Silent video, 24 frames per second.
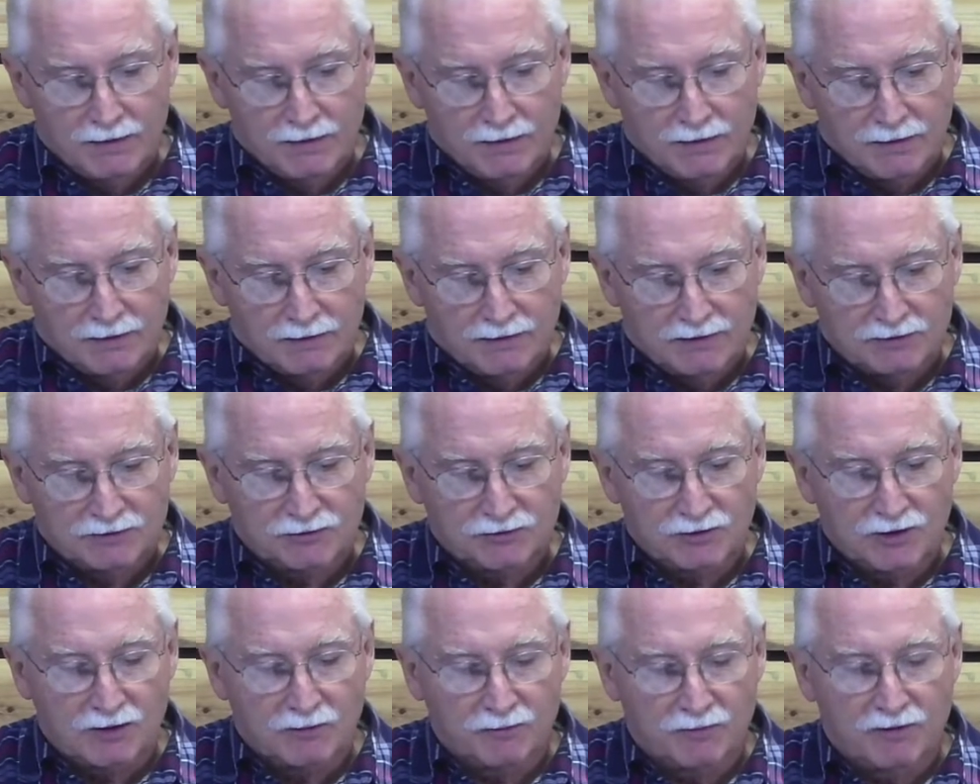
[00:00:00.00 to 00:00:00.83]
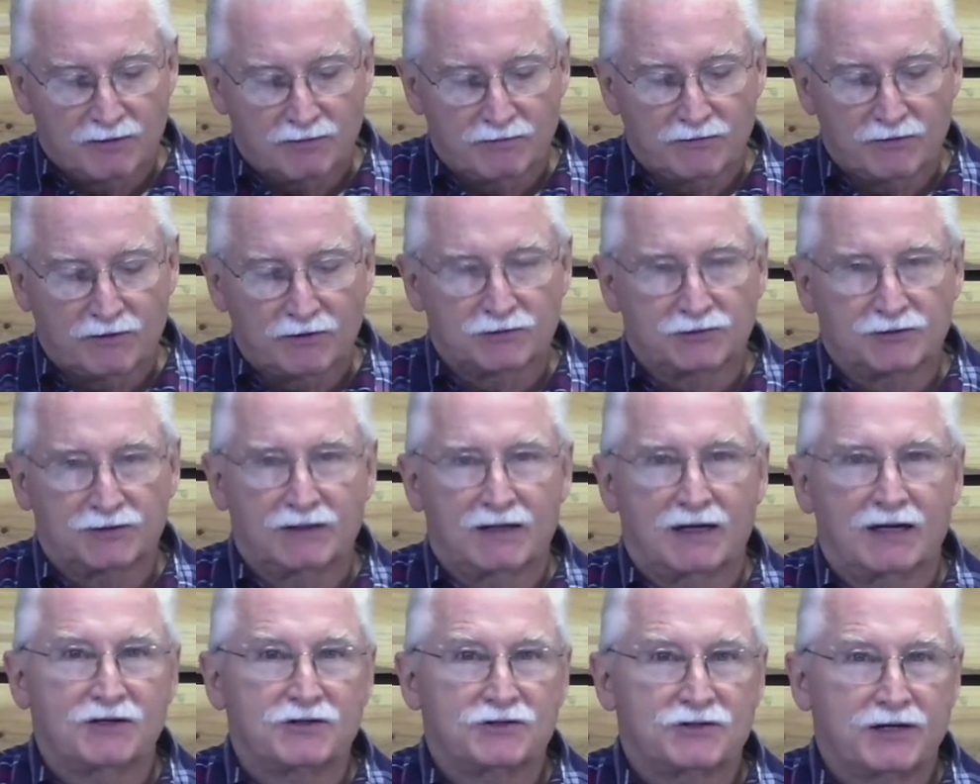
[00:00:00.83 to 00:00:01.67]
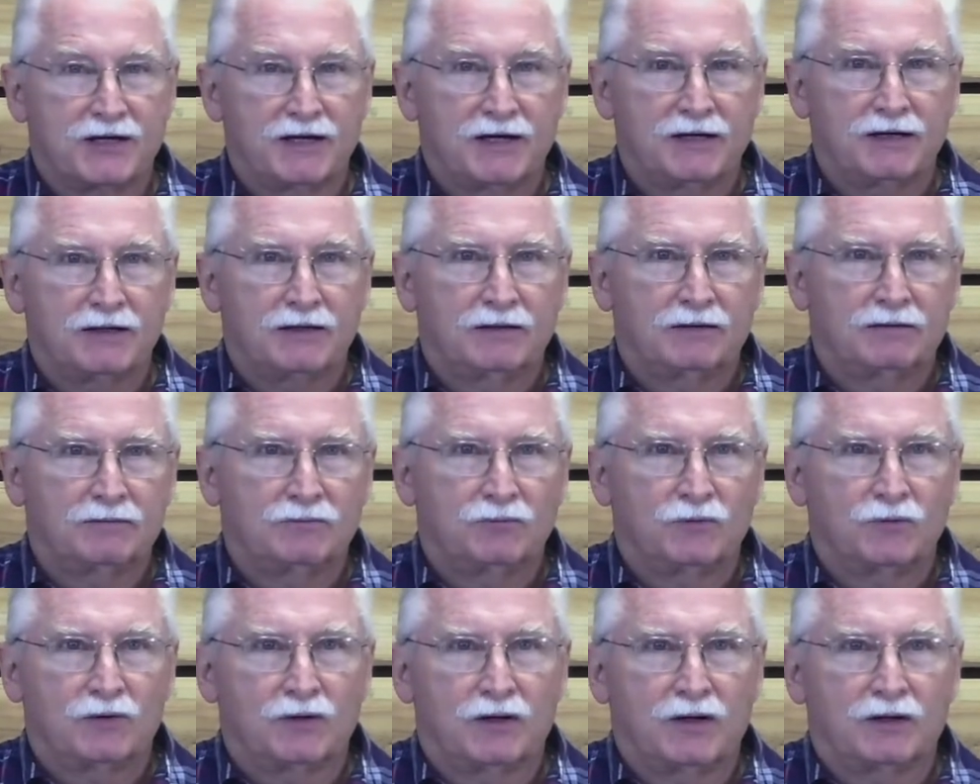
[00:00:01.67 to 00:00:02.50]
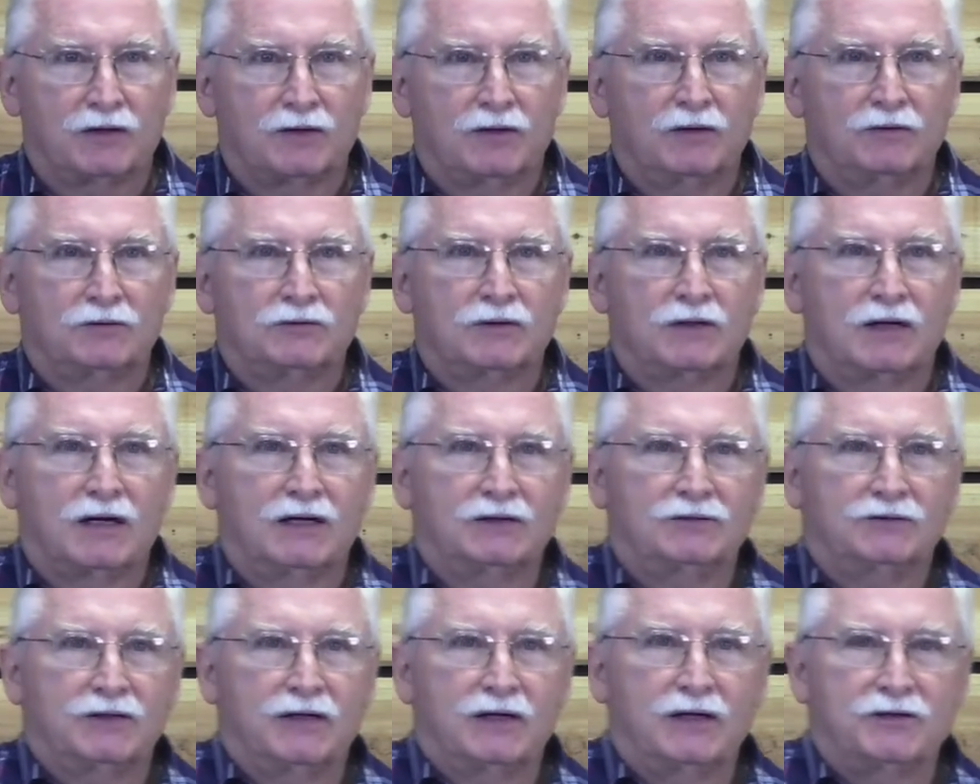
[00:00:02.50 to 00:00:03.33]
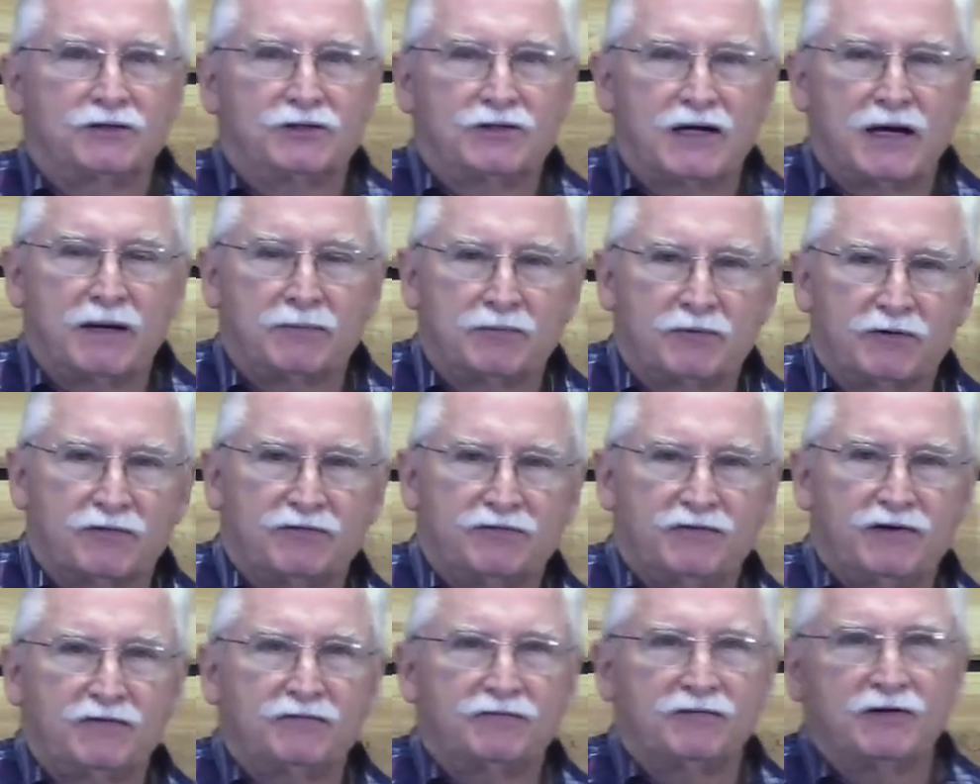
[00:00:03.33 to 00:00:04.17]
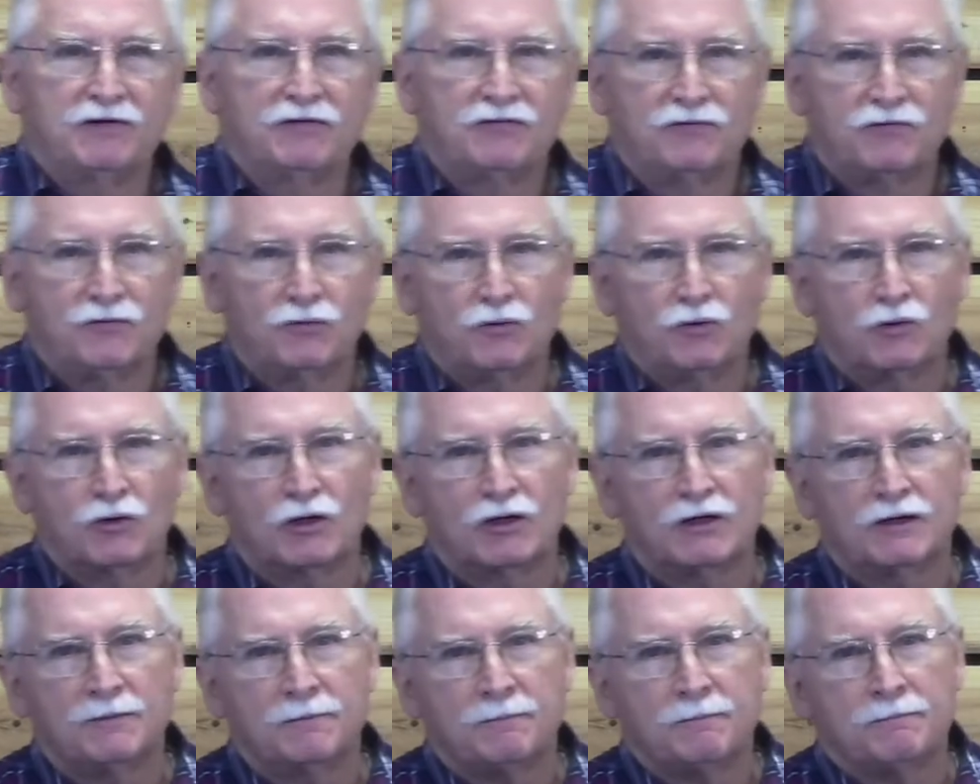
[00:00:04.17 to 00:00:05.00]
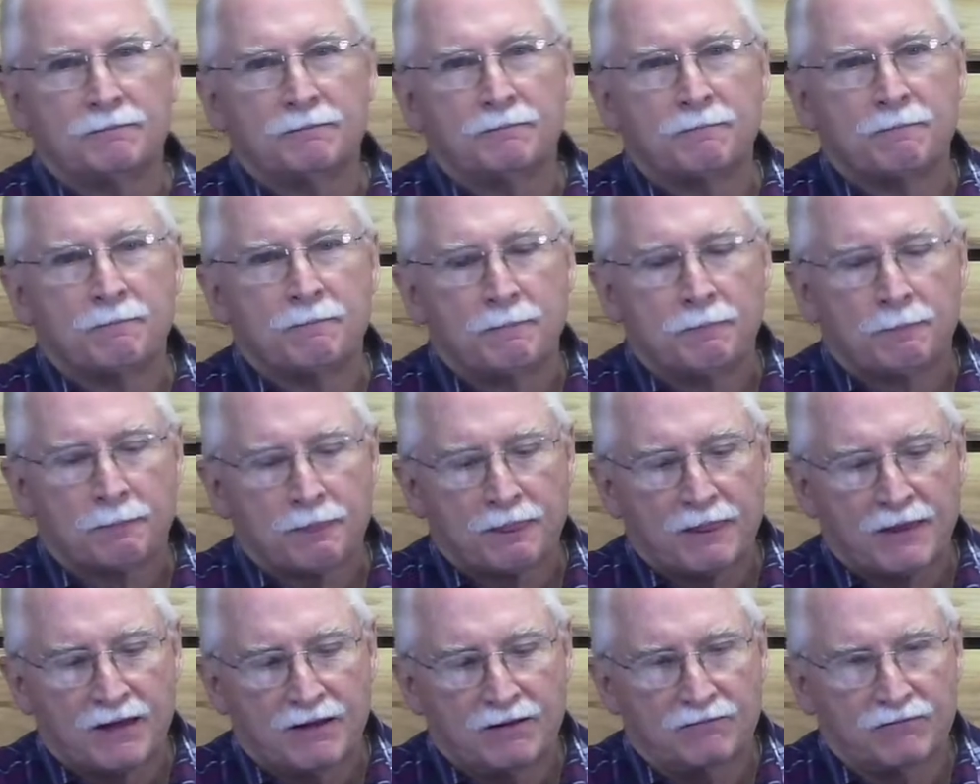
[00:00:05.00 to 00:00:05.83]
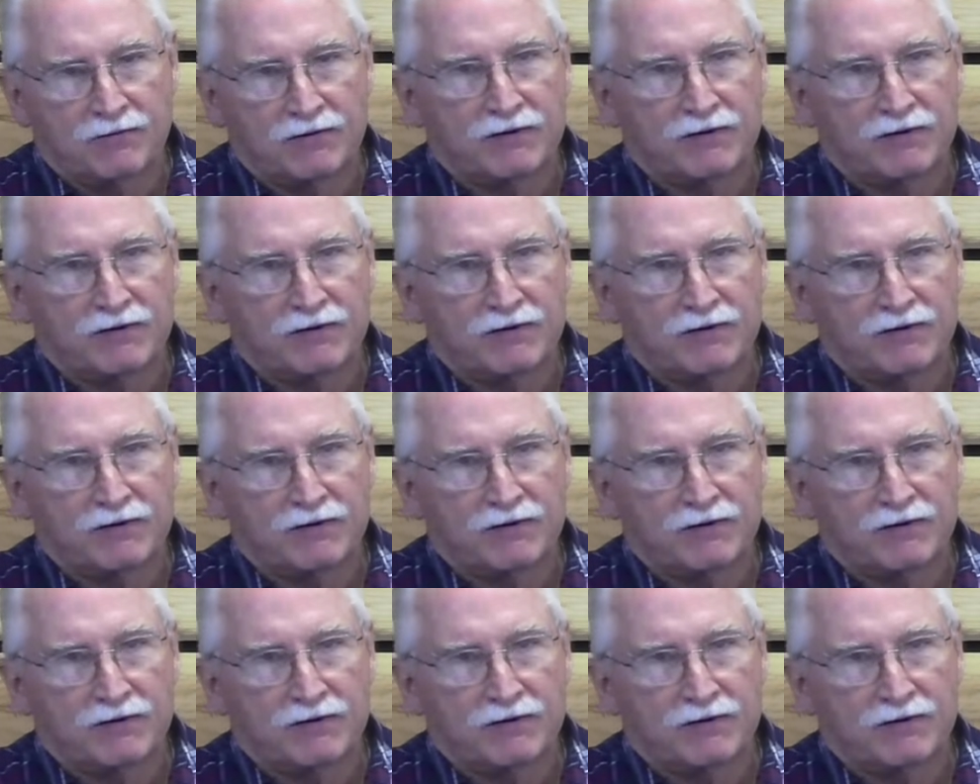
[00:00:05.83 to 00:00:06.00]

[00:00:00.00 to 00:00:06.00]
Let's start with a verse in Isaiah. We're going to go to Isaiah chapter 54, very